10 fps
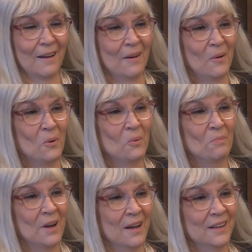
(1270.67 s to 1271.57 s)
Oh
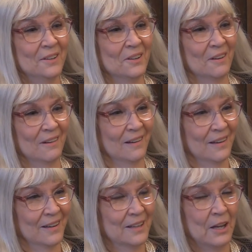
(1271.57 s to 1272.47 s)
my
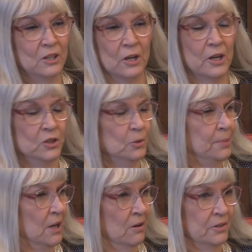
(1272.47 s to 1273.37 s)
God! Yeah. Not, not, not your
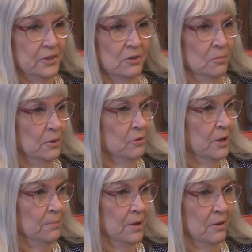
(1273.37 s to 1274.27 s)
parents, no, but
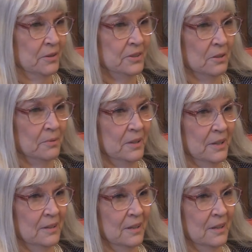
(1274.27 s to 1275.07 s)
grandparents, nothing like